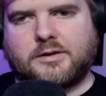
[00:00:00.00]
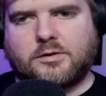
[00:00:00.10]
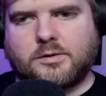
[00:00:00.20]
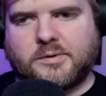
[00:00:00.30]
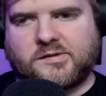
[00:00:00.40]

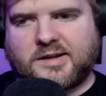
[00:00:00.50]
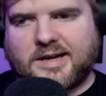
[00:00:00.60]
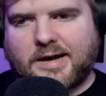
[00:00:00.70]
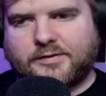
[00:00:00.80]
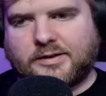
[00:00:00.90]
all the ones that I
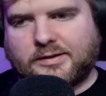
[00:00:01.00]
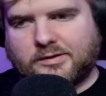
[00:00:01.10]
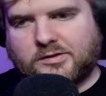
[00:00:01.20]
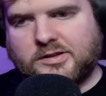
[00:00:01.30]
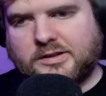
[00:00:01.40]

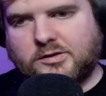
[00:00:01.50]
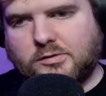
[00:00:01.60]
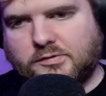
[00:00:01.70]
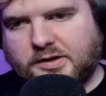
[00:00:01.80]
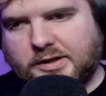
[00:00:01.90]
didn't
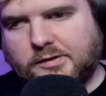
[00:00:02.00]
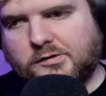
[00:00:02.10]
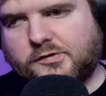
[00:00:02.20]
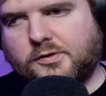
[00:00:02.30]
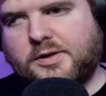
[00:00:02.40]
do videos for